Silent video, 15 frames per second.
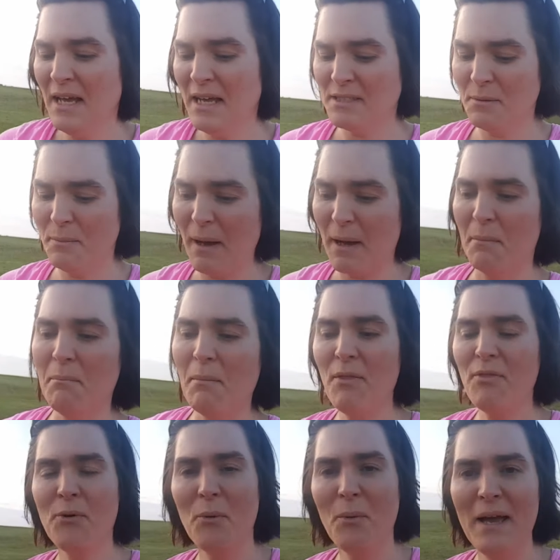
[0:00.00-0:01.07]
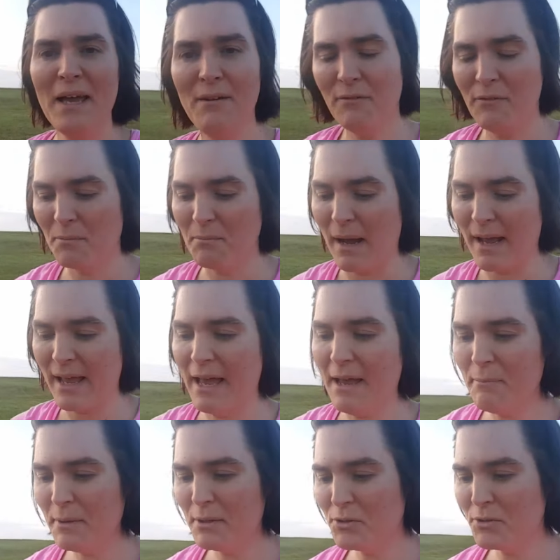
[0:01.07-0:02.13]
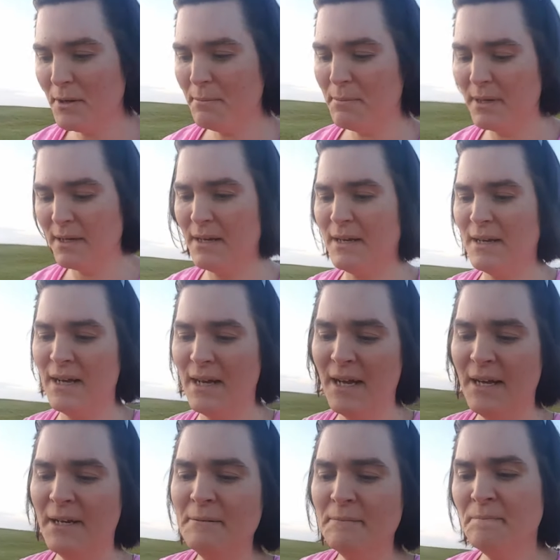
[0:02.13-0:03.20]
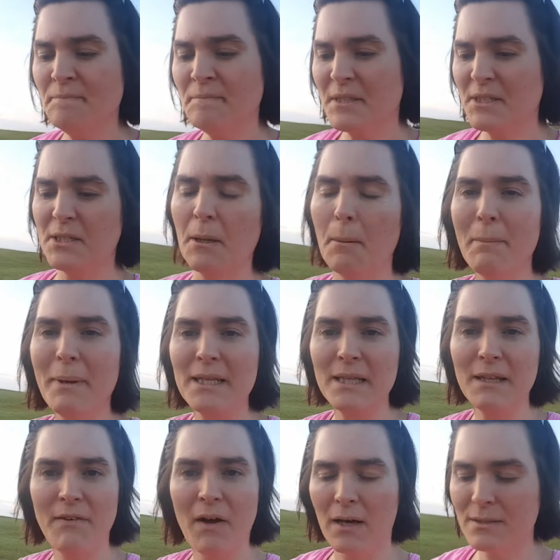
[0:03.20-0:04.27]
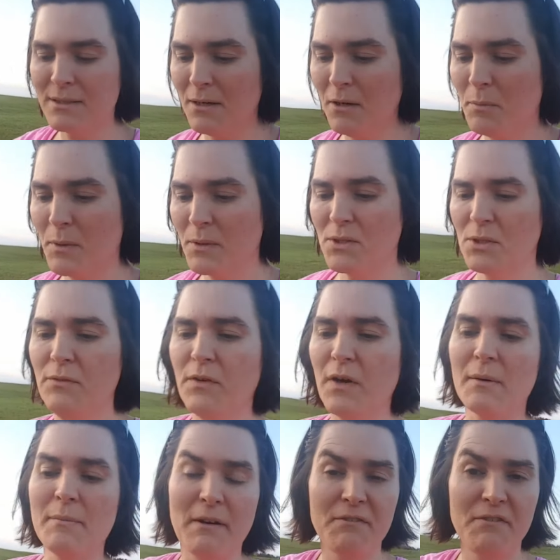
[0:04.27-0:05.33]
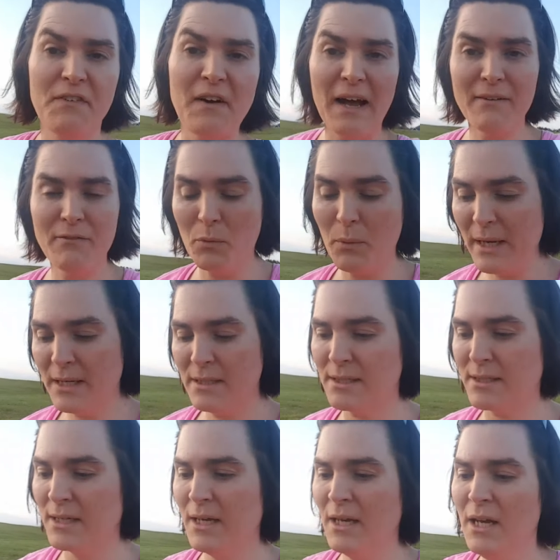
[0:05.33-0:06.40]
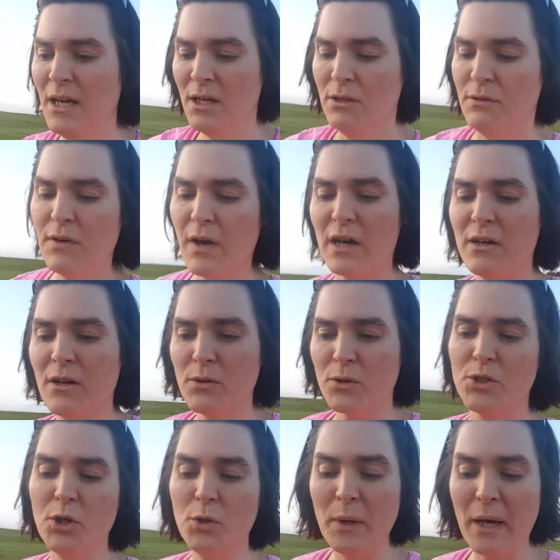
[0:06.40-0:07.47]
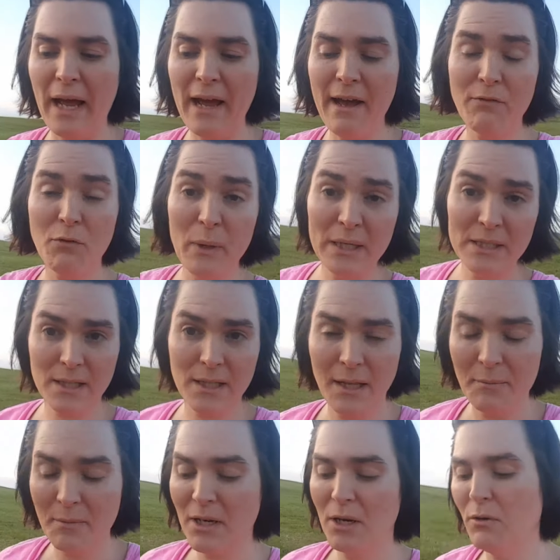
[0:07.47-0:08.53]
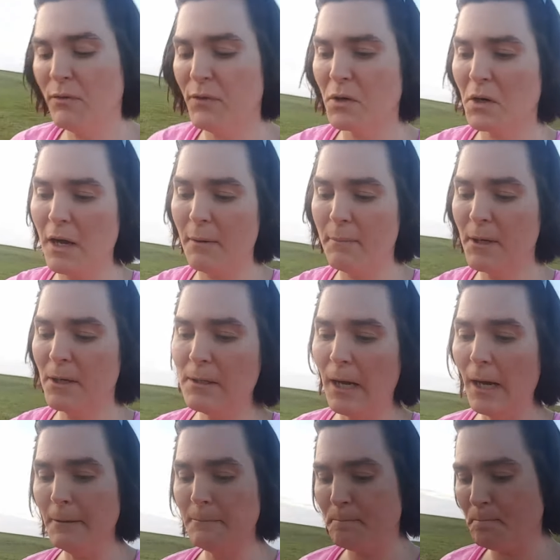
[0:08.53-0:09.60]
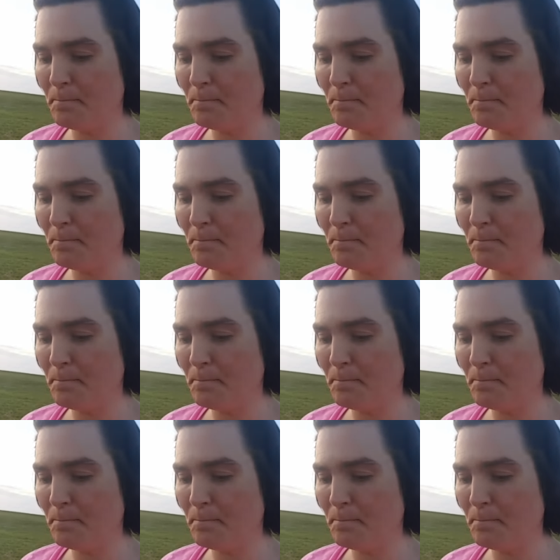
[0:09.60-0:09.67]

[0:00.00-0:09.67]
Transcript: It's about a month away from my camping trip. The middle of October, so you've got about 5 weeks. You've got another 2.5 weeks to let me know if you're coming or not.